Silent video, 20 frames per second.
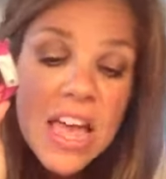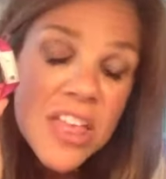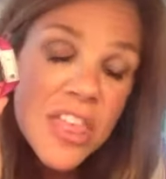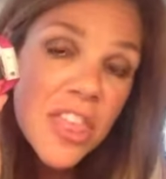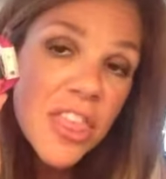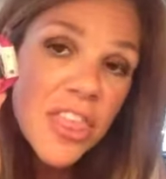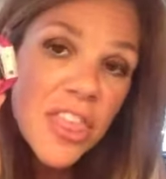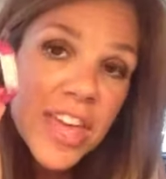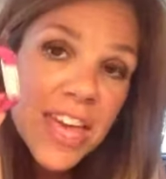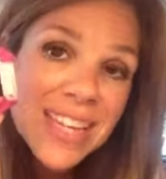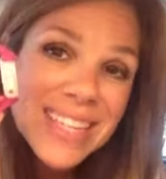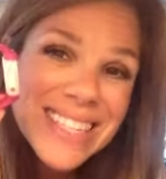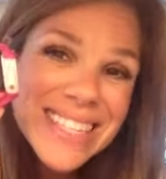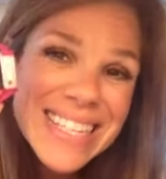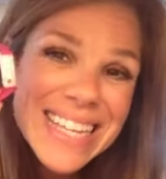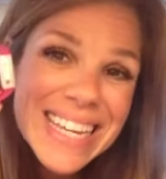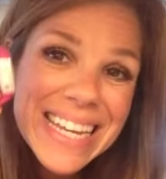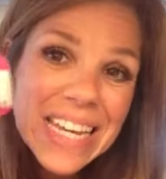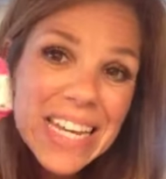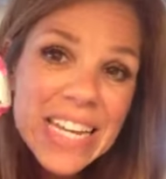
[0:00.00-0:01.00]

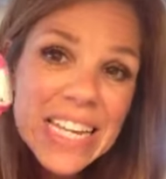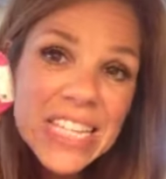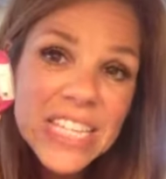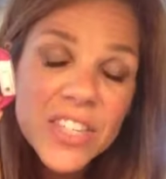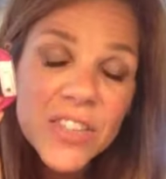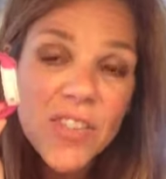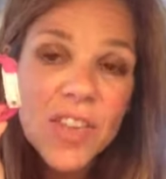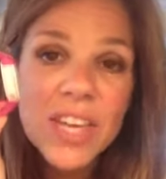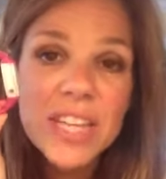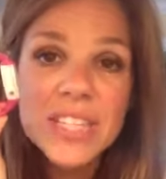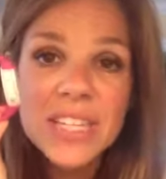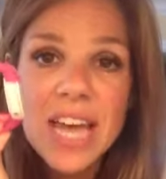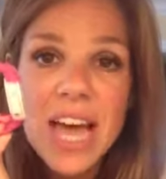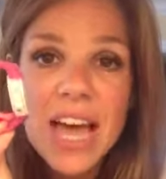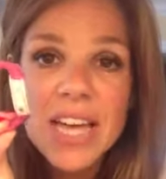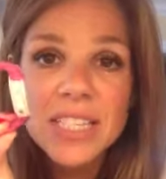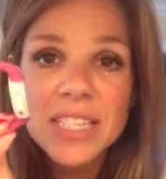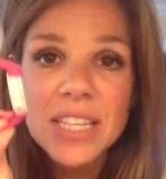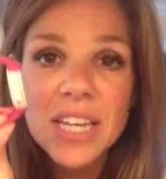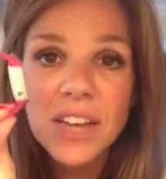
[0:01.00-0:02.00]
This is
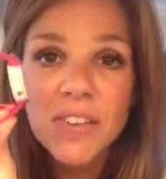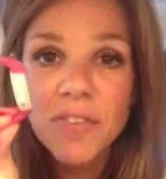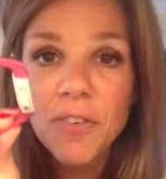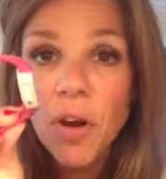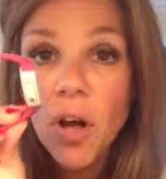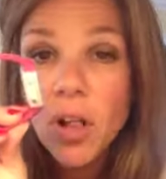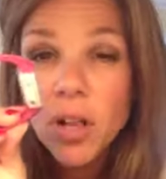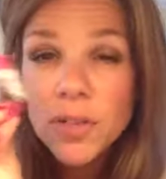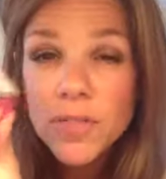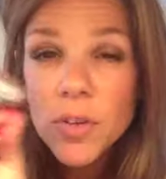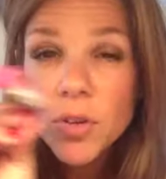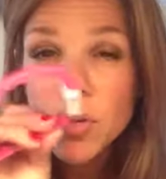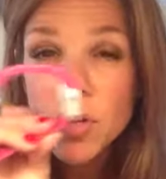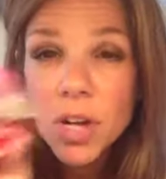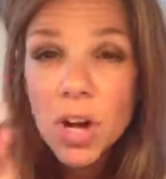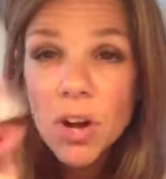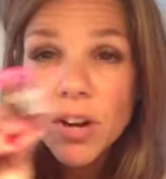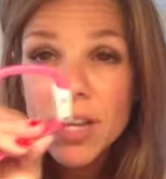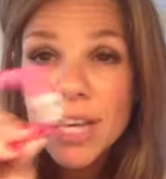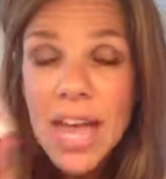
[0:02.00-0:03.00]
fantastic for all of you
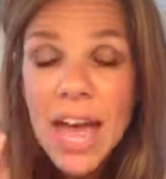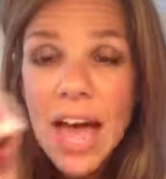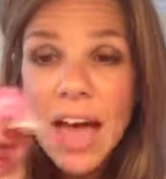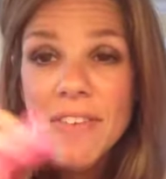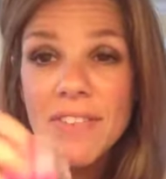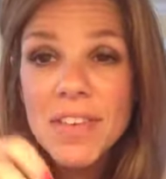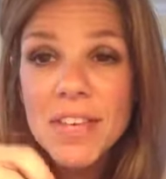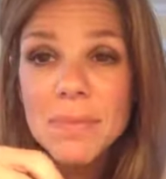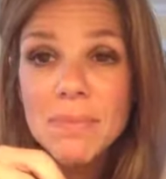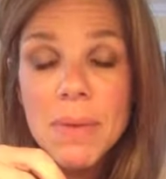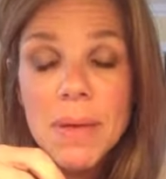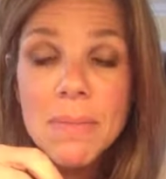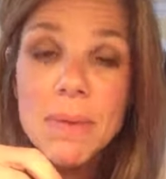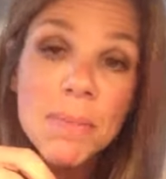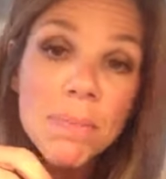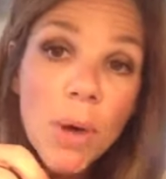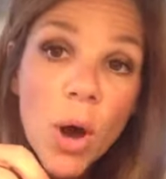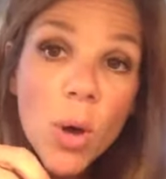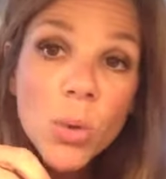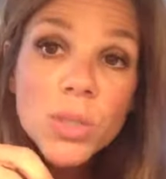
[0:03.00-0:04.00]
that already have it.
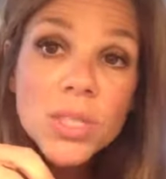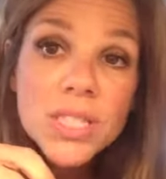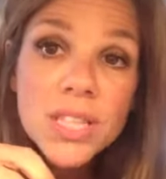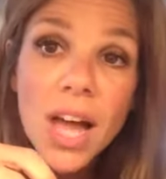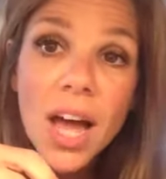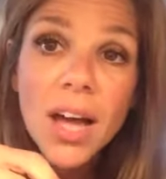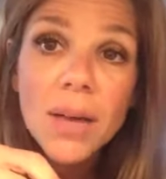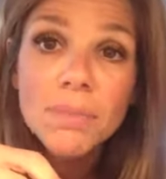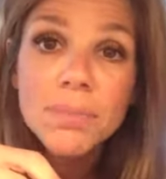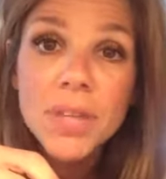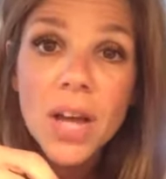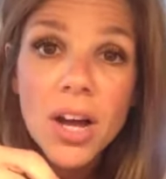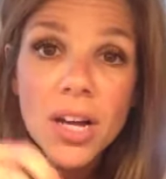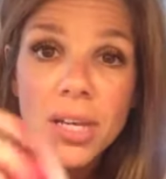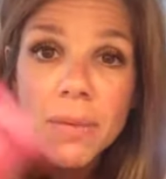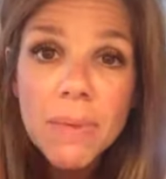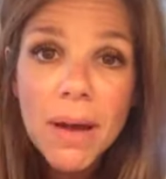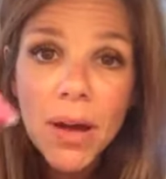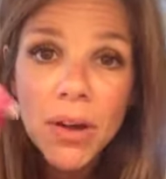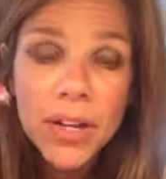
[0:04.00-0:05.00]
Maybe post up,
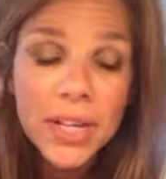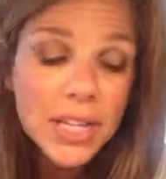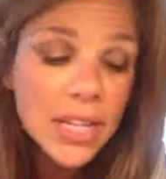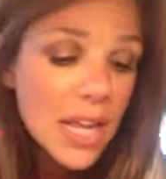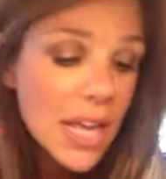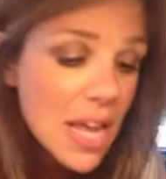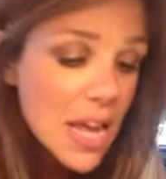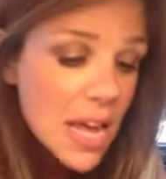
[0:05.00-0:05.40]
talk about it.